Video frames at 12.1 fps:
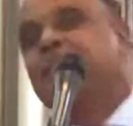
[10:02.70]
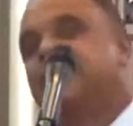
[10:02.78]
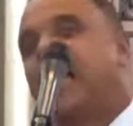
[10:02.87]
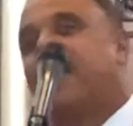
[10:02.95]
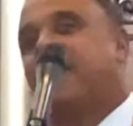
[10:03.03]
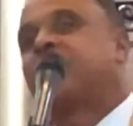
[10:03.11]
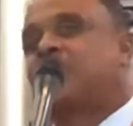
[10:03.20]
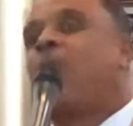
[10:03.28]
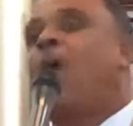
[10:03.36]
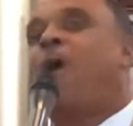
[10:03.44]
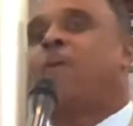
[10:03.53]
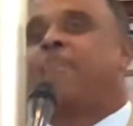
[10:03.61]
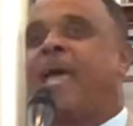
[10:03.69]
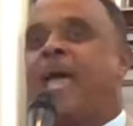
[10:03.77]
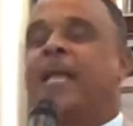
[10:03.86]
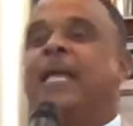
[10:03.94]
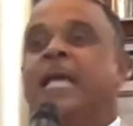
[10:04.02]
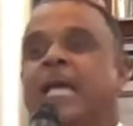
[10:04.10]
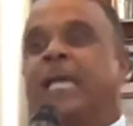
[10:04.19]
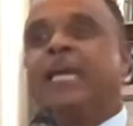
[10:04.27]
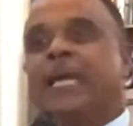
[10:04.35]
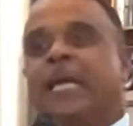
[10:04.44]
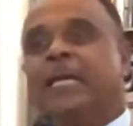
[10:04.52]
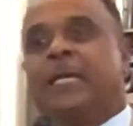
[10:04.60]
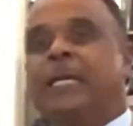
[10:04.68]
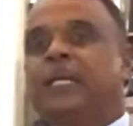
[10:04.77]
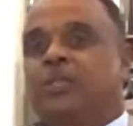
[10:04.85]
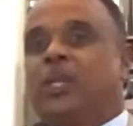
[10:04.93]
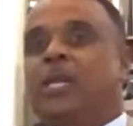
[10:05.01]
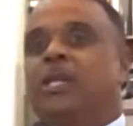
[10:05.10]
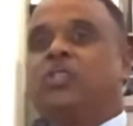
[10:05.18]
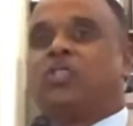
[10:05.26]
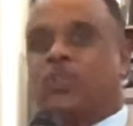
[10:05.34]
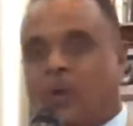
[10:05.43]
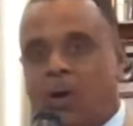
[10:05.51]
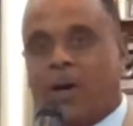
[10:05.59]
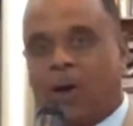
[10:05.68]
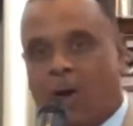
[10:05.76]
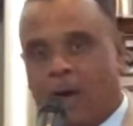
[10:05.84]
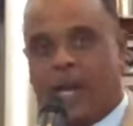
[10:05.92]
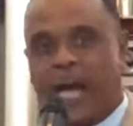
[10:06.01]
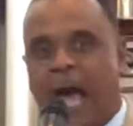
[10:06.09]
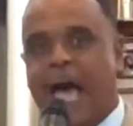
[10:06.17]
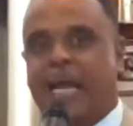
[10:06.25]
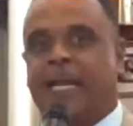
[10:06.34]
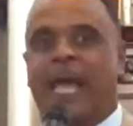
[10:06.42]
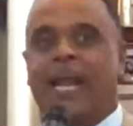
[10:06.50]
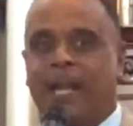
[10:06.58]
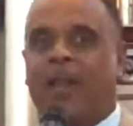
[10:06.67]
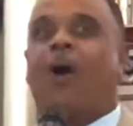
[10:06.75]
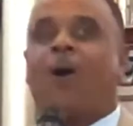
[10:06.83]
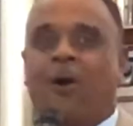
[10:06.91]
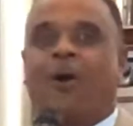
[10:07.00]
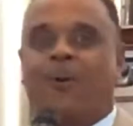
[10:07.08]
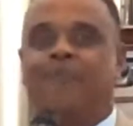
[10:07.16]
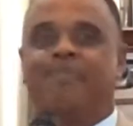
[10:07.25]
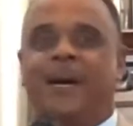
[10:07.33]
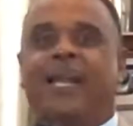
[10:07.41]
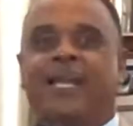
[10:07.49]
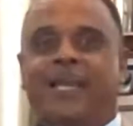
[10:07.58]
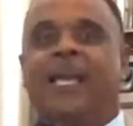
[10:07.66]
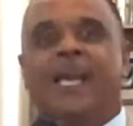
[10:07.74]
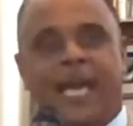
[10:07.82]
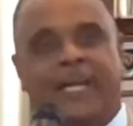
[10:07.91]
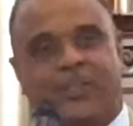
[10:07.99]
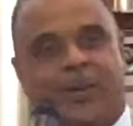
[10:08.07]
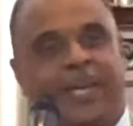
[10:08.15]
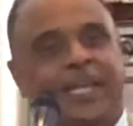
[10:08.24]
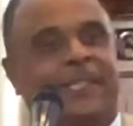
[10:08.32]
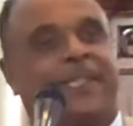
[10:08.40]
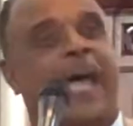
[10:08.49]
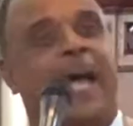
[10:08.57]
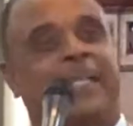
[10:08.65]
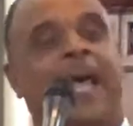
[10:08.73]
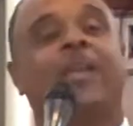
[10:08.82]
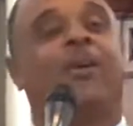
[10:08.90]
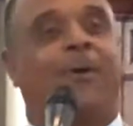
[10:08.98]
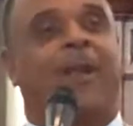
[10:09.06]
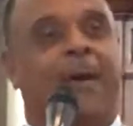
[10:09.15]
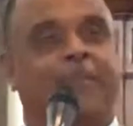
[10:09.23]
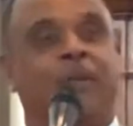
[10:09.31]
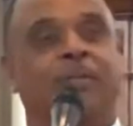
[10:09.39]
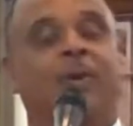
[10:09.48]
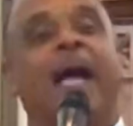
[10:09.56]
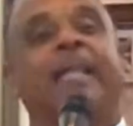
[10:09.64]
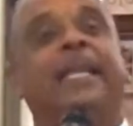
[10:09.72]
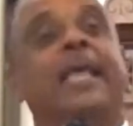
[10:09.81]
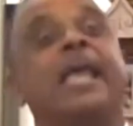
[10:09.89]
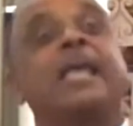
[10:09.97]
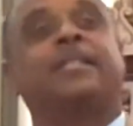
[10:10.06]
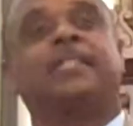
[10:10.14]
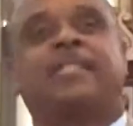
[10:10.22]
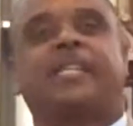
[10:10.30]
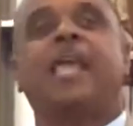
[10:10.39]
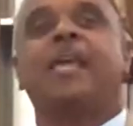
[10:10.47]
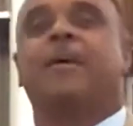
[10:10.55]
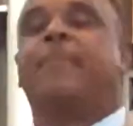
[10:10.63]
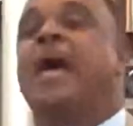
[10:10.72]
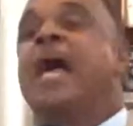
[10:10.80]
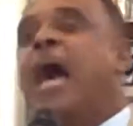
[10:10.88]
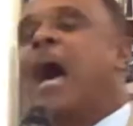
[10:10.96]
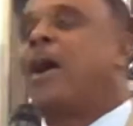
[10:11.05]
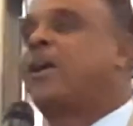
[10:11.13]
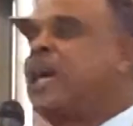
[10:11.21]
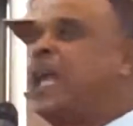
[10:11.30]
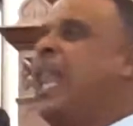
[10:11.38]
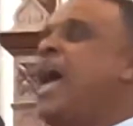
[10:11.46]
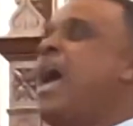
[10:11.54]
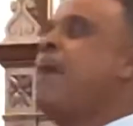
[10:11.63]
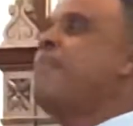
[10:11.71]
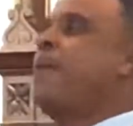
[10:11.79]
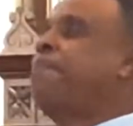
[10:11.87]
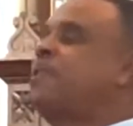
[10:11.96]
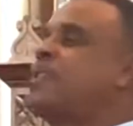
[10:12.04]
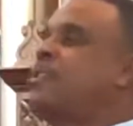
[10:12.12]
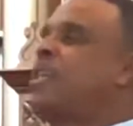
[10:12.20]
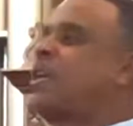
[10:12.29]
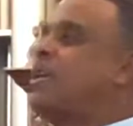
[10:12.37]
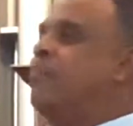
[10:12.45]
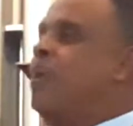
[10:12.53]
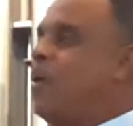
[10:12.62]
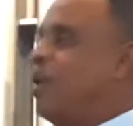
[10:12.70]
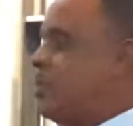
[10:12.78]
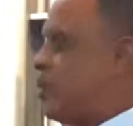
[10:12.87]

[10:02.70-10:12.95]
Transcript: he's not a tall man. He, he, he, he's short on height and long on money. And so he decides, I know what I'm going to do. I need to see him. I'll climb up the sycamore